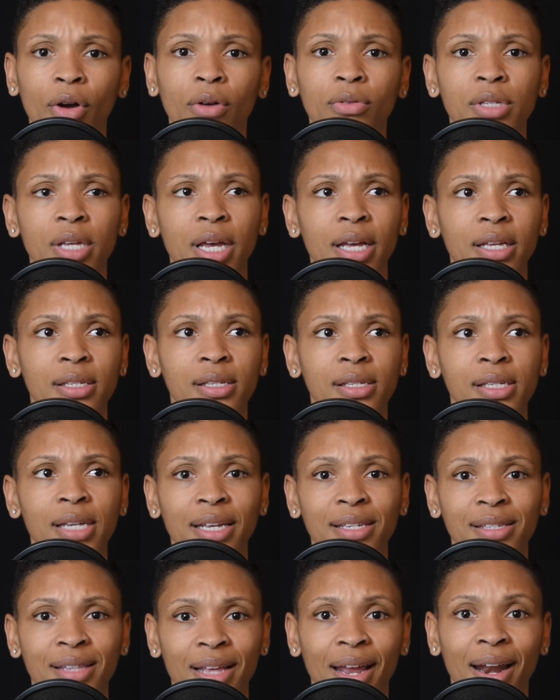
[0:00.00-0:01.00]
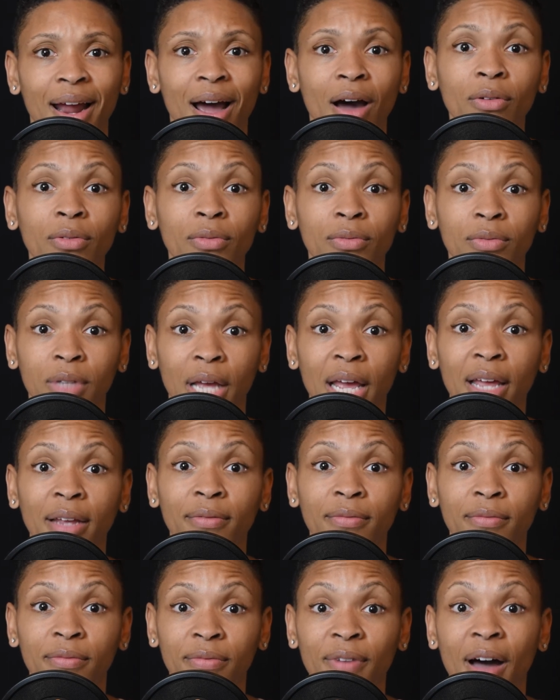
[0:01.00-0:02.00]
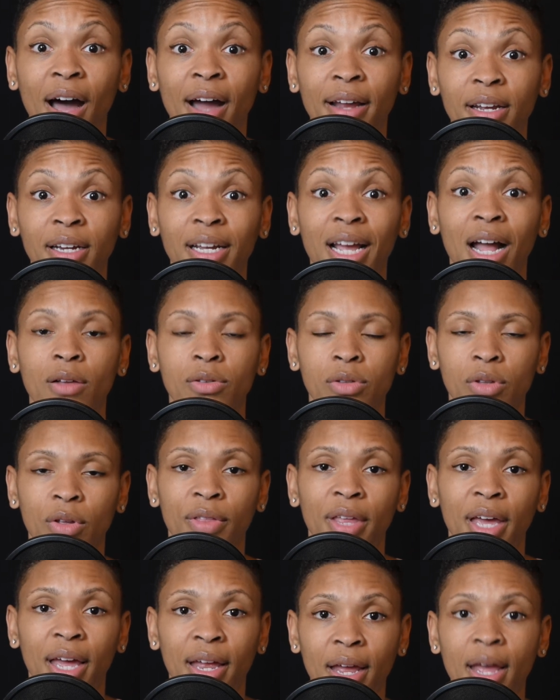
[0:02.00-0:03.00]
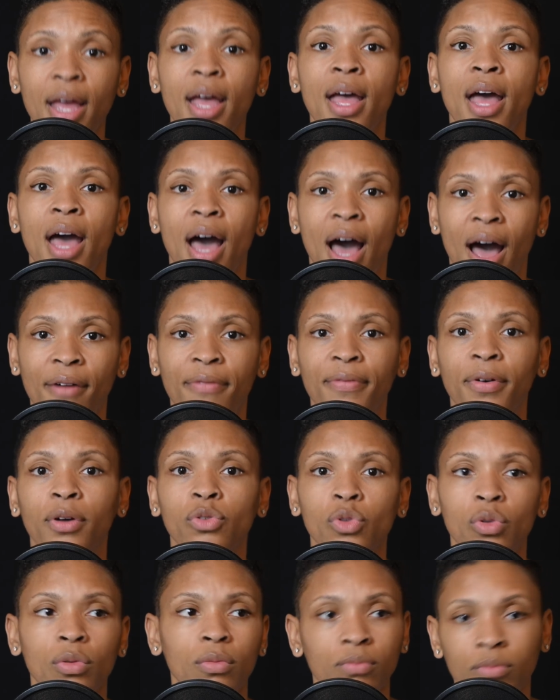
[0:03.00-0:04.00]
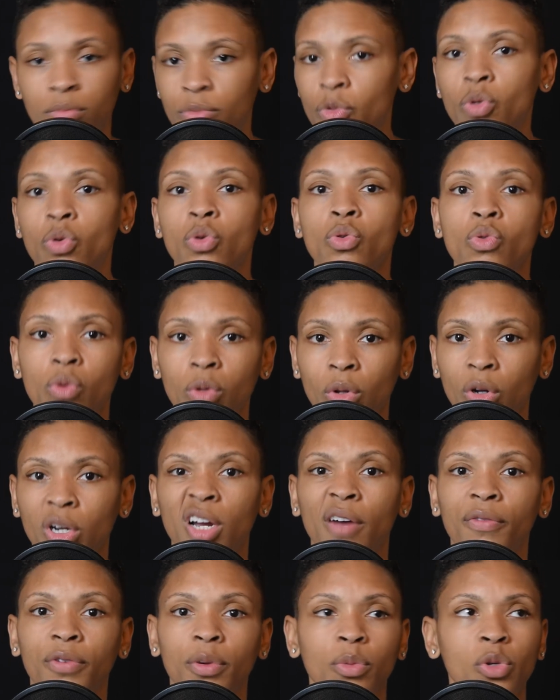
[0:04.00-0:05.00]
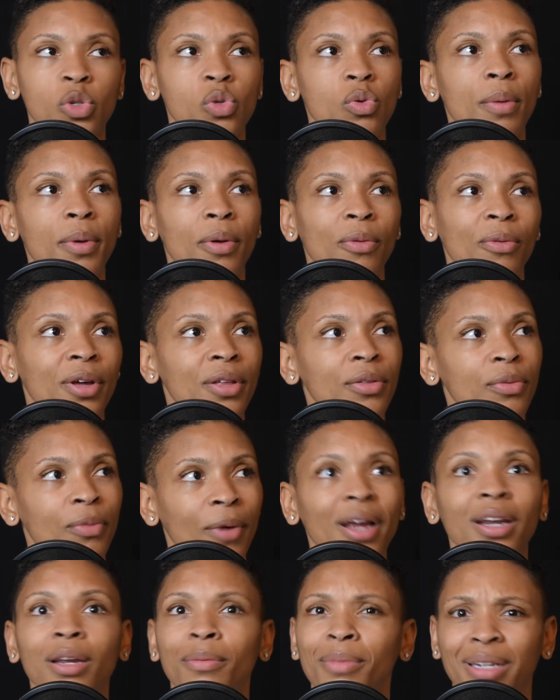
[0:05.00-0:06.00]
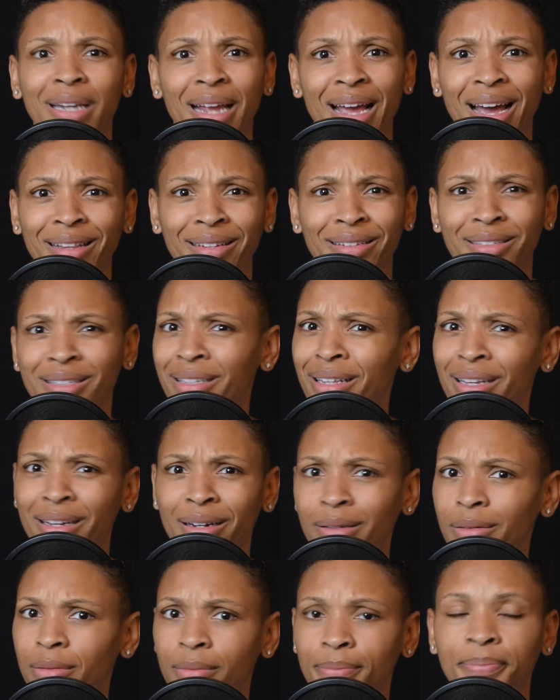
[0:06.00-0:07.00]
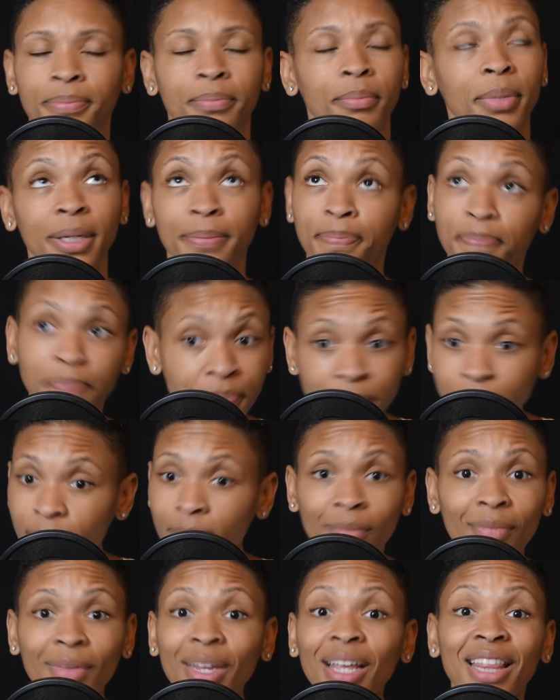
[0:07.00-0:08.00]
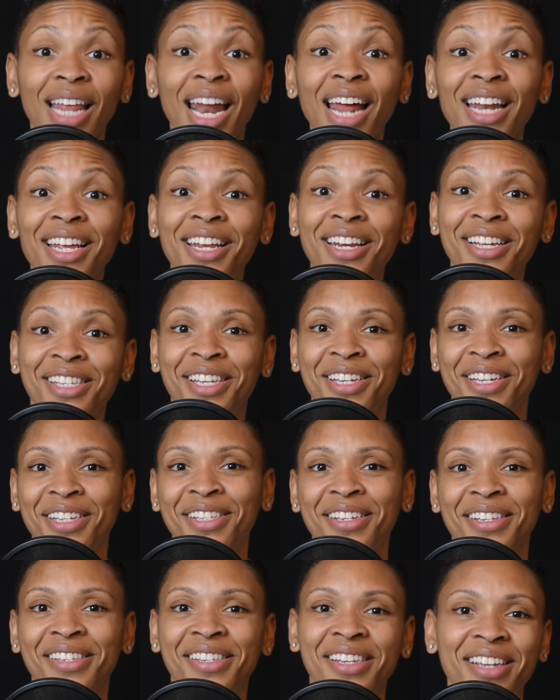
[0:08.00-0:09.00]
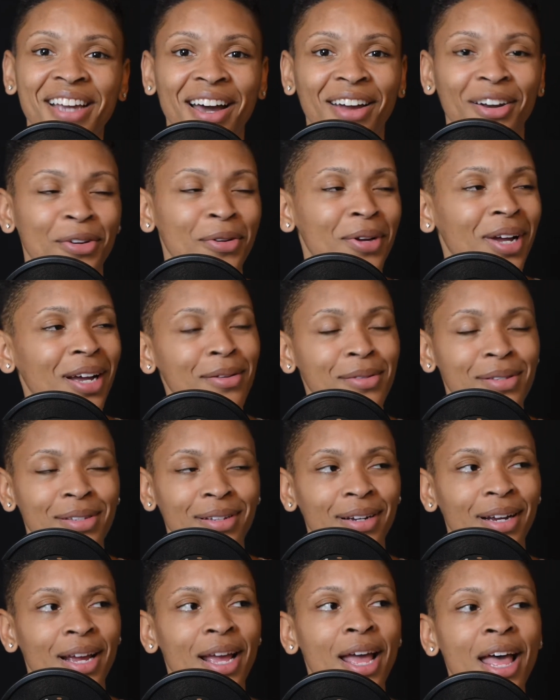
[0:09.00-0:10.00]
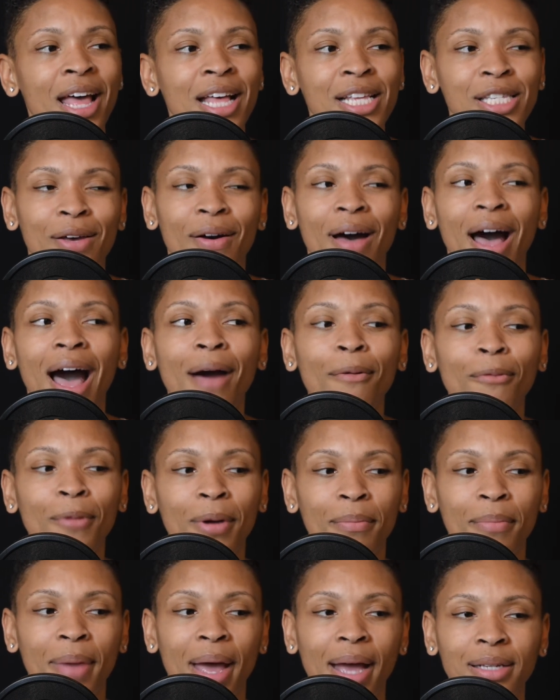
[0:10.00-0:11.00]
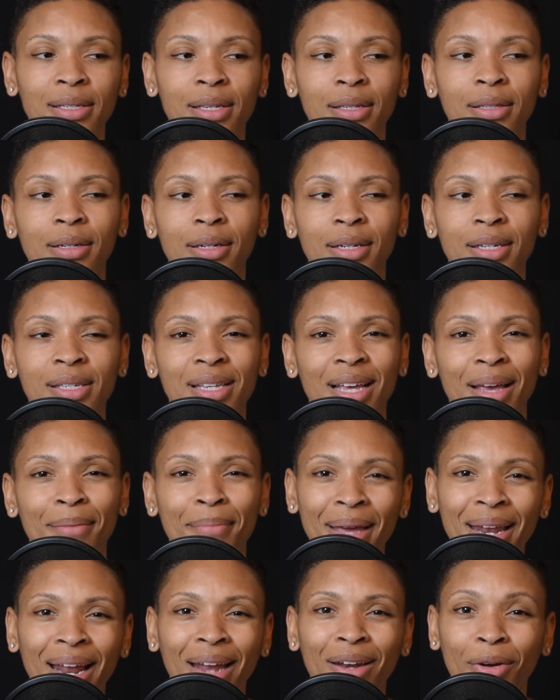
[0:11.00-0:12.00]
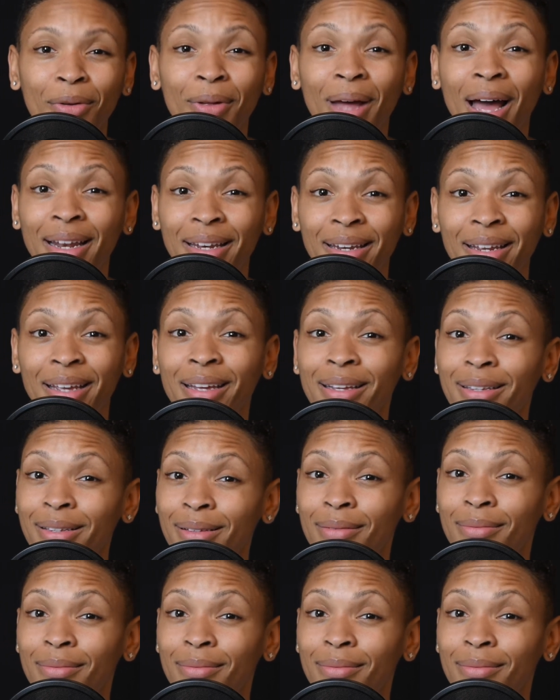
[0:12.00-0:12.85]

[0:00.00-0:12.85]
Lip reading: test that out and find a counselor that I felt cool or comfortable swimming with. Random analogy there, but that I needed to seek out a new counselor. So I went back to look and say, man, I know I did